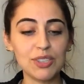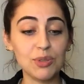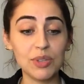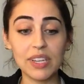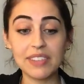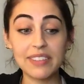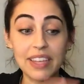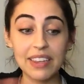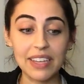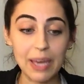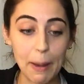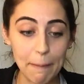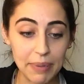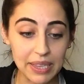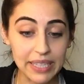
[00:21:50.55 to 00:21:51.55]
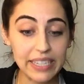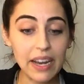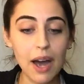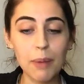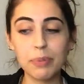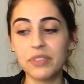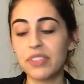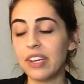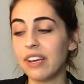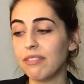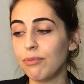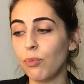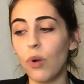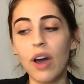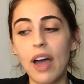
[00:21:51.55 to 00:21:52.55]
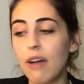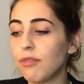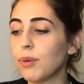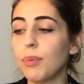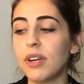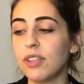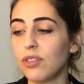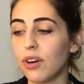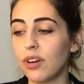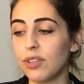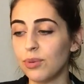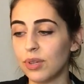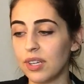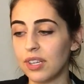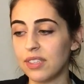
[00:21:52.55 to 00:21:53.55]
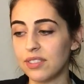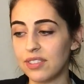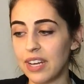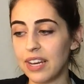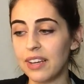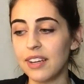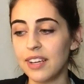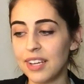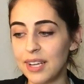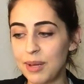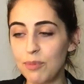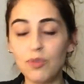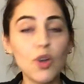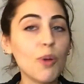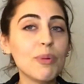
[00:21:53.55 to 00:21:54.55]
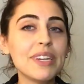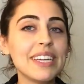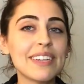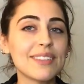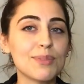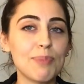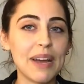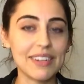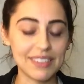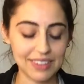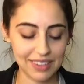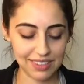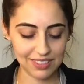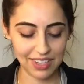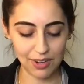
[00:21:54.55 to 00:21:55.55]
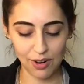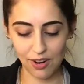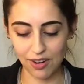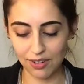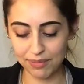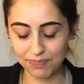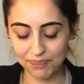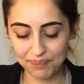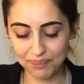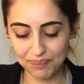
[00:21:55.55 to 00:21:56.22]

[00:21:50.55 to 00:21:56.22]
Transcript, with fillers: you like say the complete opposite of what everybody thought you were gonna say nobody expected this at all